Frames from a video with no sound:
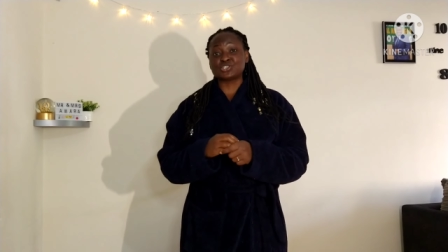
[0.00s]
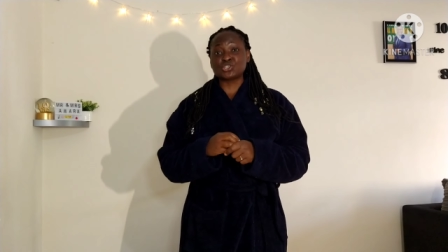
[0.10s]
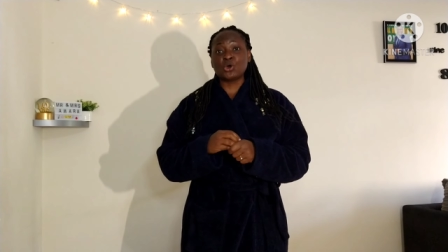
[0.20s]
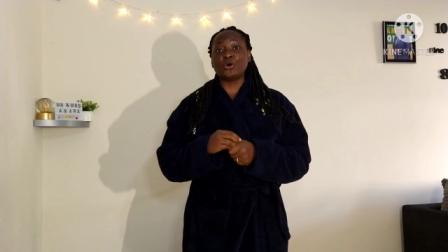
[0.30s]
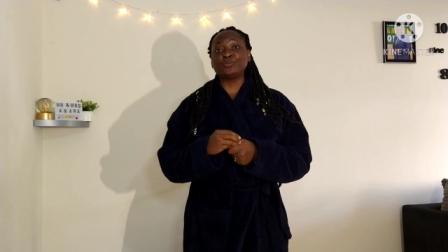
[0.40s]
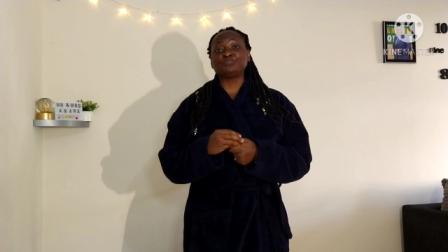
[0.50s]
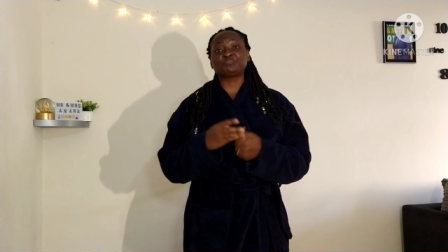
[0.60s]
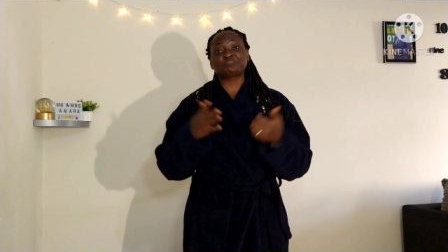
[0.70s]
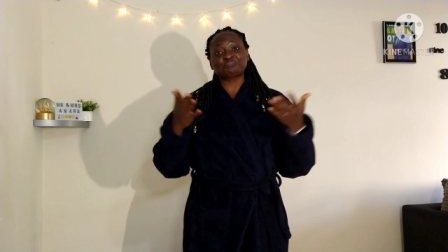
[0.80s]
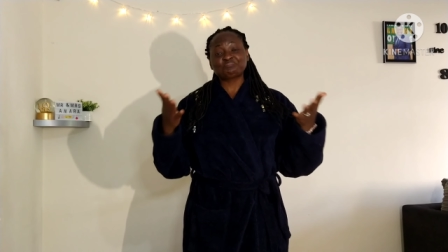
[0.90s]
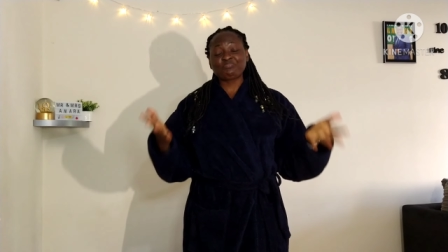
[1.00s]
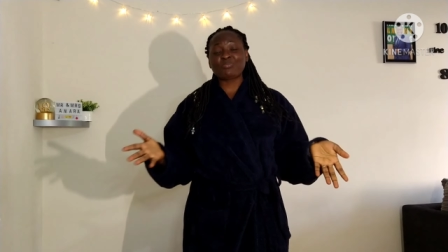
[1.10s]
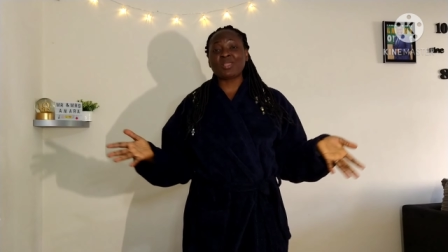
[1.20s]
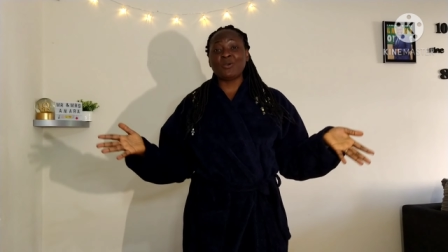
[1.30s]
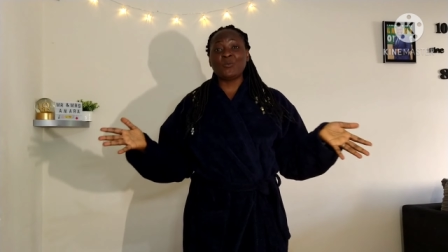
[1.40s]
So
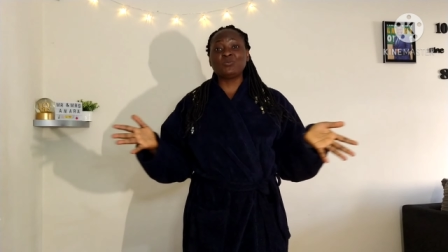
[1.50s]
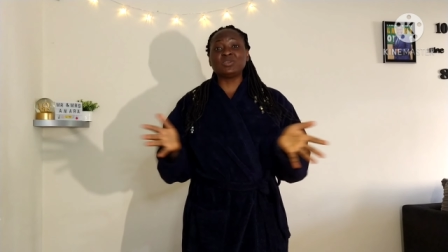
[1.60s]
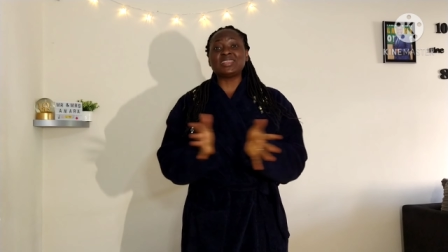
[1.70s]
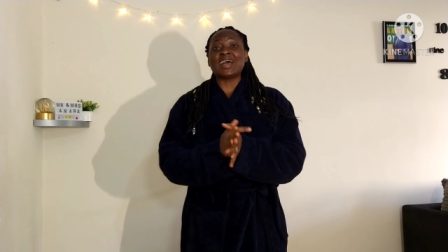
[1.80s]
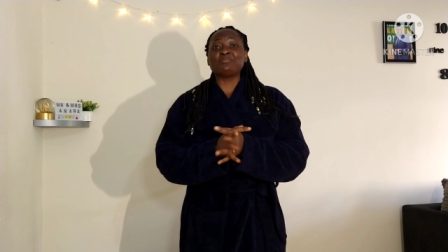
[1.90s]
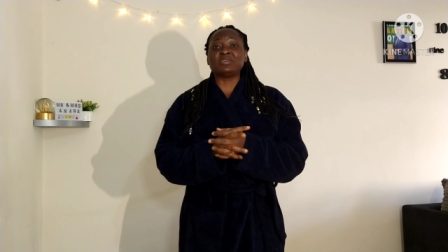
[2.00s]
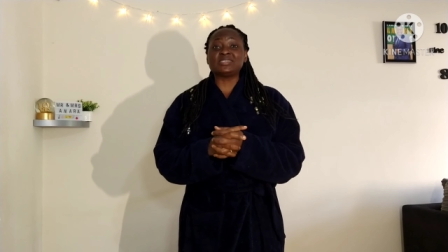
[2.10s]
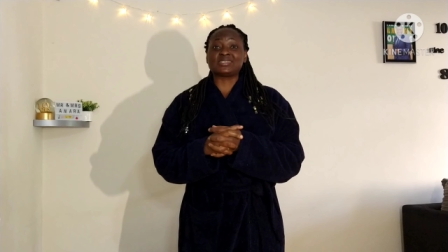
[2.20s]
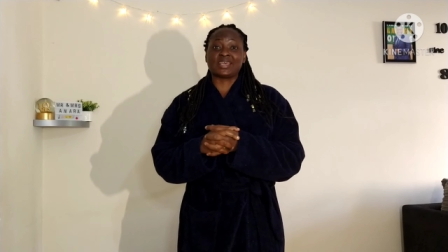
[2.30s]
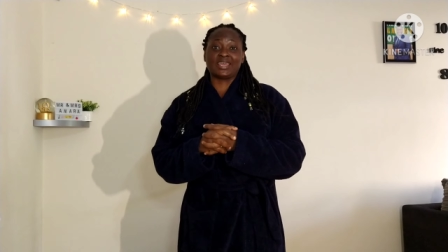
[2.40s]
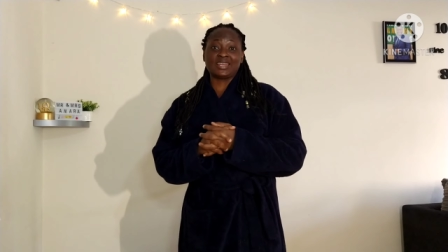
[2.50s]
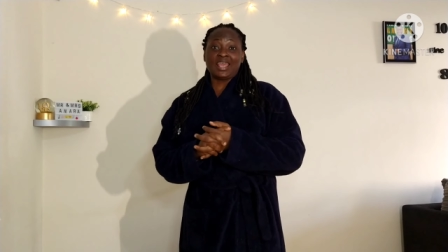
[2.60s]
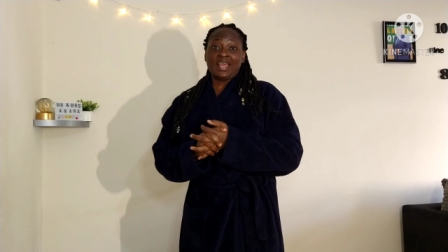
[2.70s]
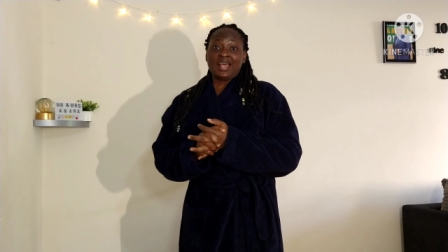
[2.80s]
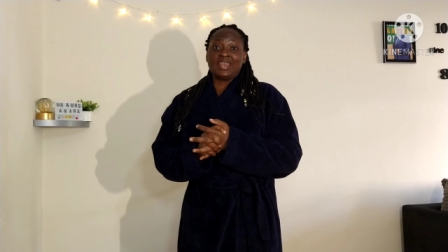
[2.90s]
with that being
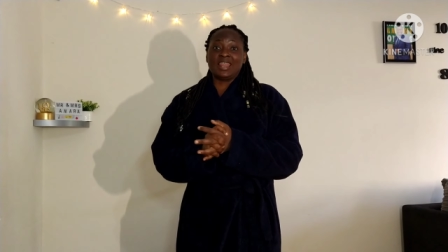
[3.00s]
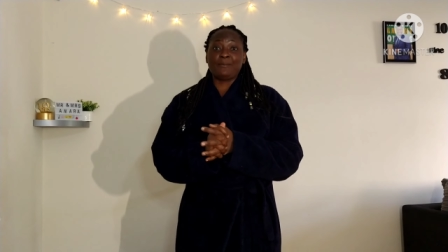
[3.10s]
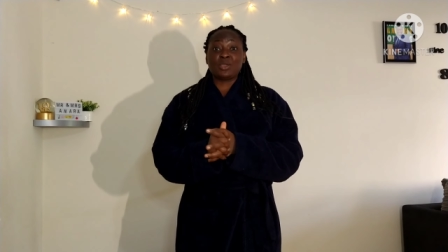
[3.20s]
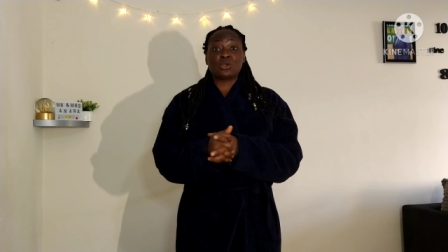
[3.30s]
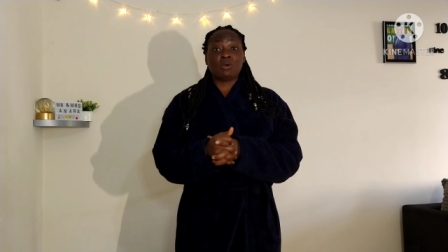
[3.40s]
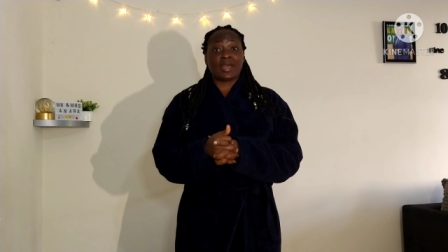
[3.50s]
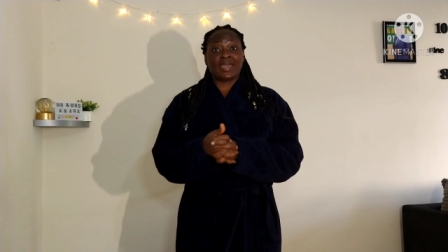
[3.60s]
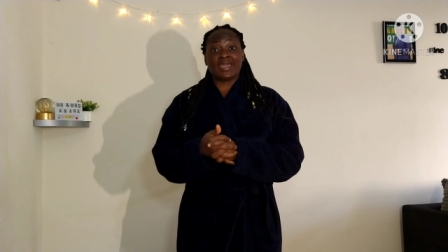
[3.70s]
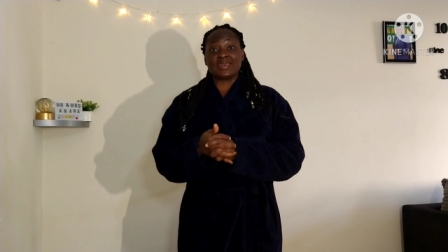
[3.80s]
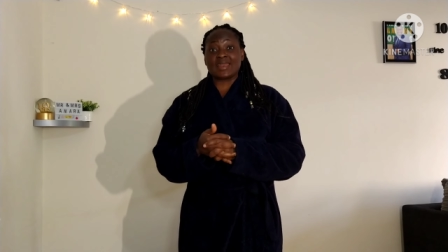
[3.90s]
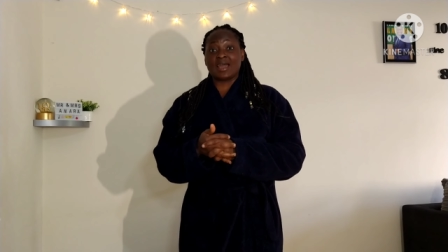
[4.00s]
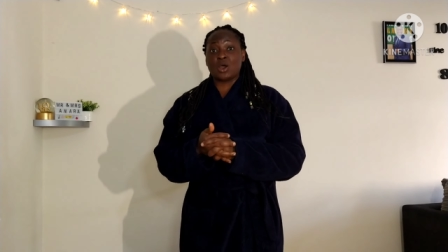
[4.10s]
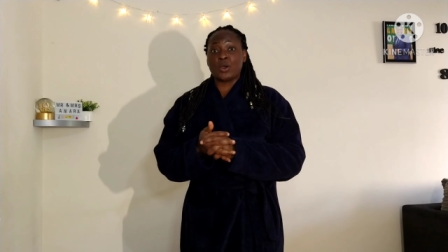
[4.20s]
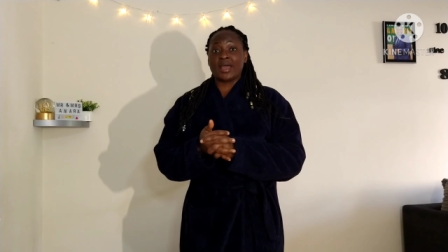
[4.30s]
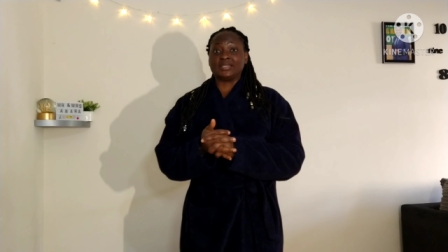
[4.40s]
said, let me go ahead
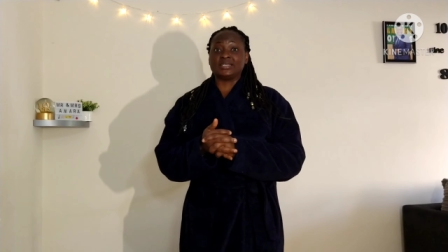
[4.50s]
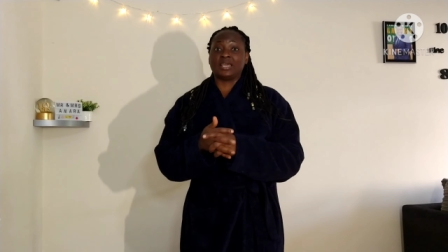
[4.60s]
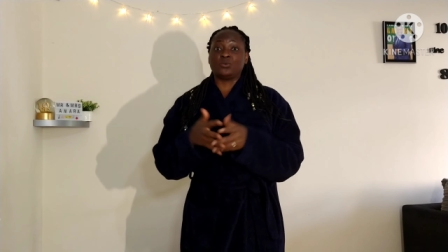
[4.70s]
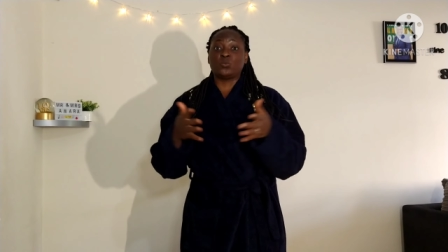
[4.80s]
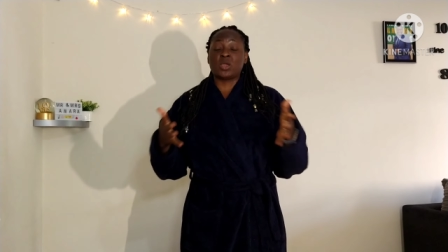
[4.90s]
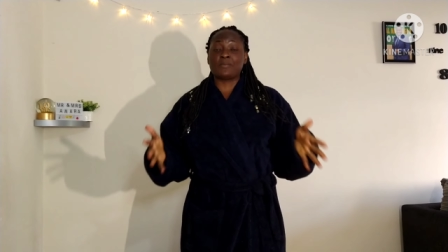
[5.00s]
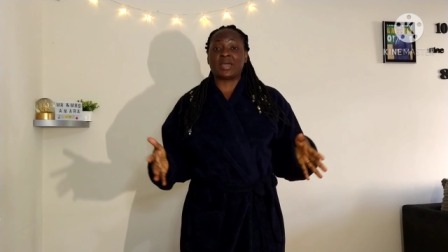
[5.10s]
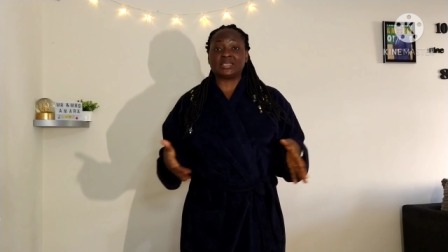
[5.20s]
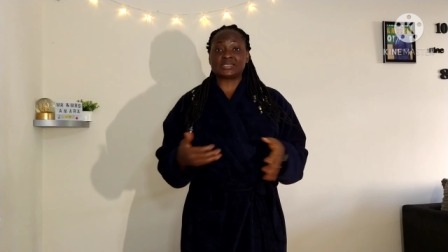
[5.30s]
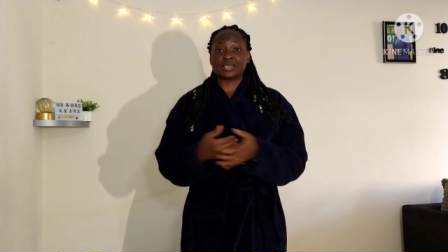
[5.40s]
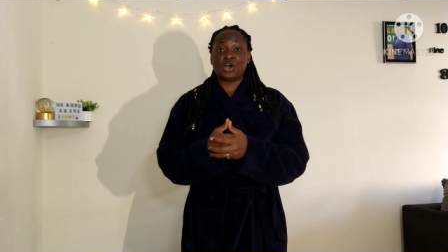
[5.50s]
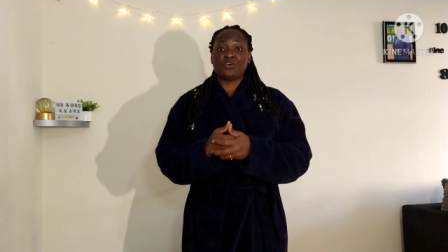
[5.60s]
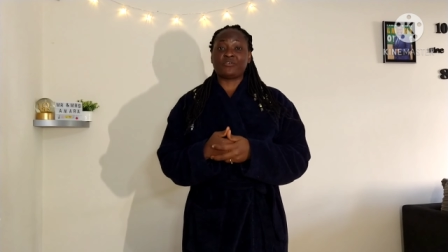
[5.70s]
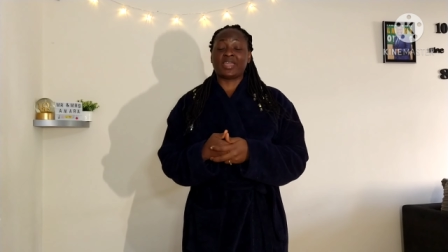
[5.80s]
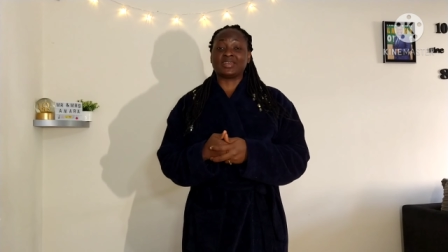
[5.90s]
now and then weigh
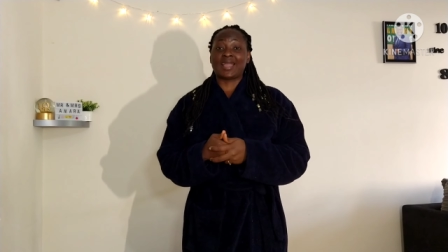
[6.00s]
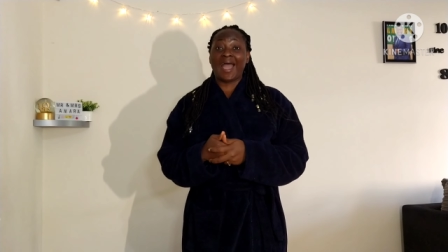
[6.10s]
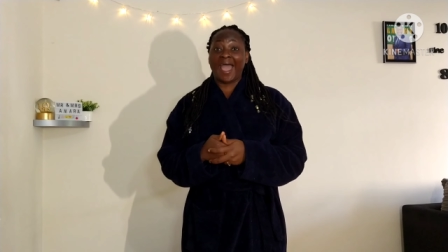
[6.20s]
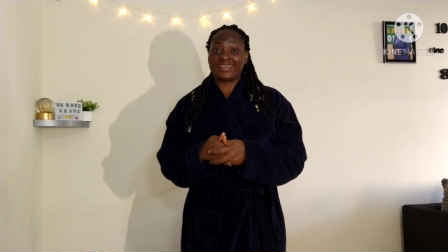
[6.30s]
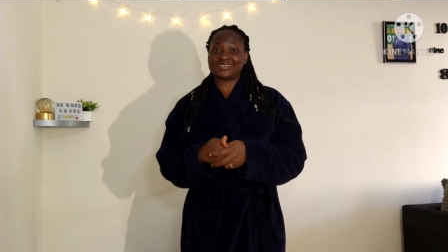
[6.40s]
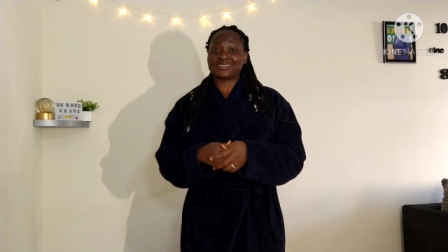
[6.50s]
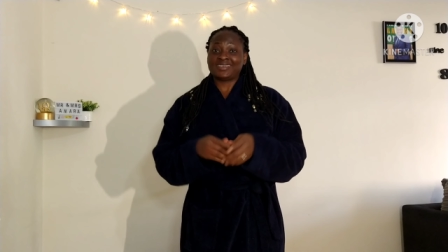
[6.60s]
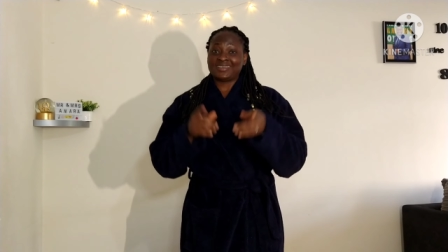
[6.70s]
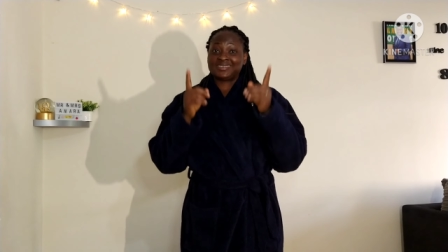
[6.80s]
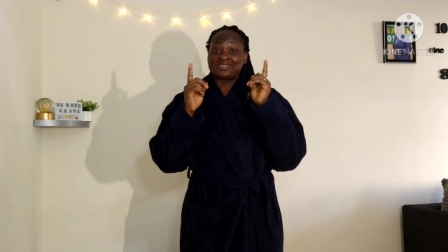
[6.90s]
myself and guys,